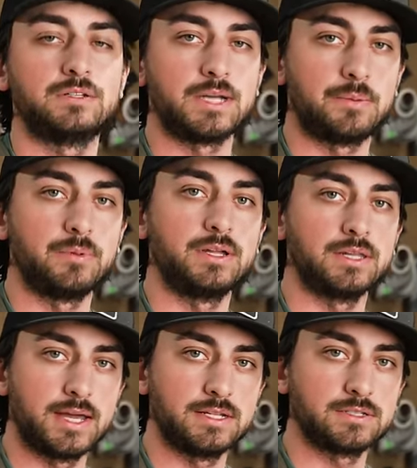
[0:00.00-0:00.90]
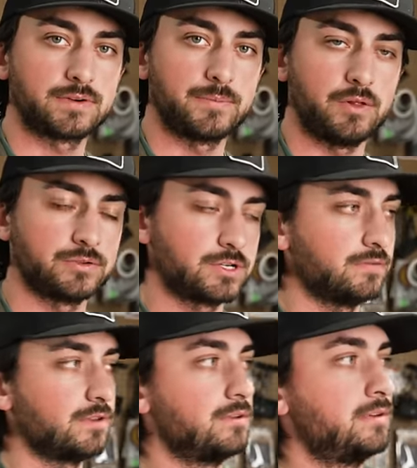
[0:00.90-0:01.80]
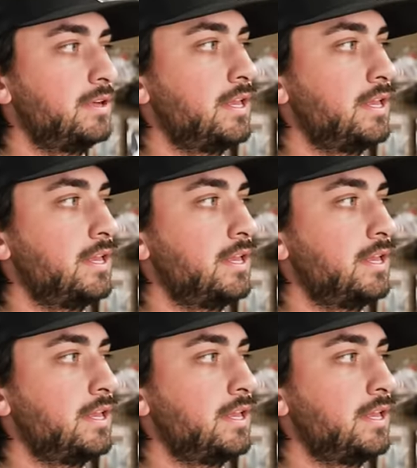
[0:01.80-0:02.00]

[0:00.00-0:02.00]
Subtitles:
doublet lens from UltraView.